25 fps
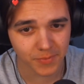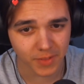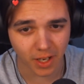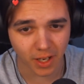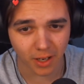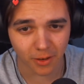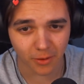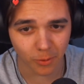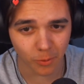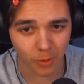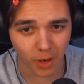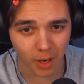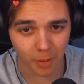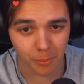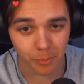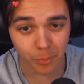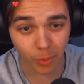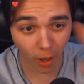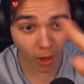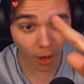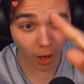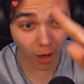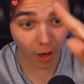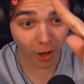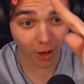I don't know why.
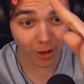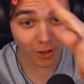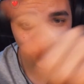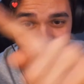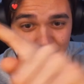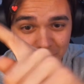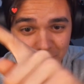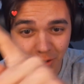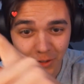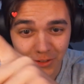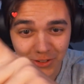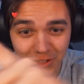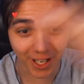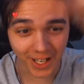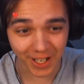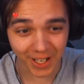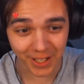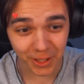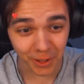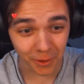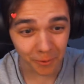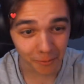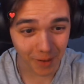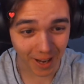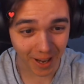Balls! You did
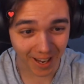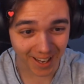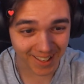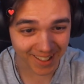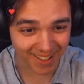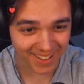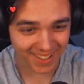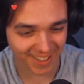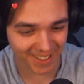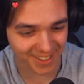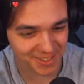it! You made it!